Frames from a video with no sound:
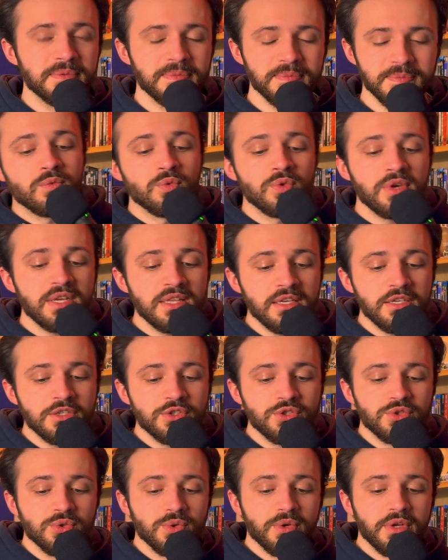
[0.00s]
I really
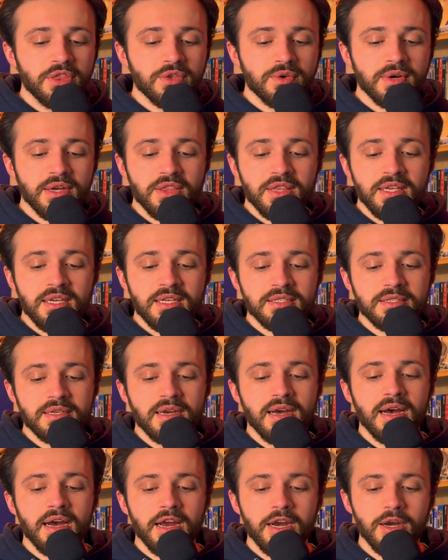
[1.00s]
enjoyed throughout the
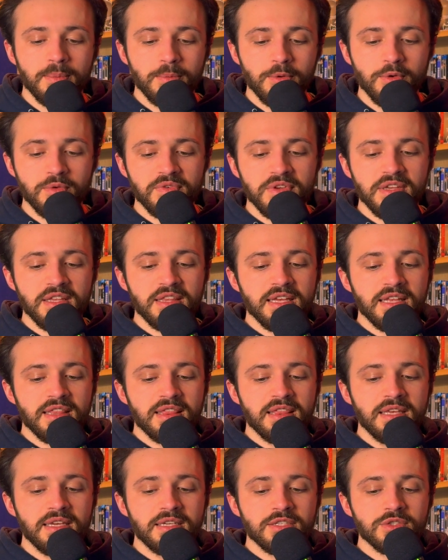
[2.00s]
entire movie
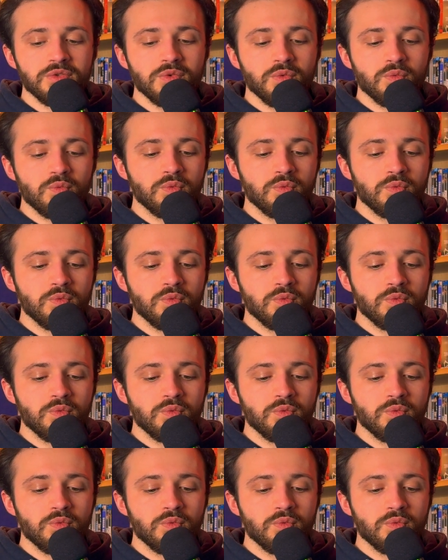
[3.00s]
that this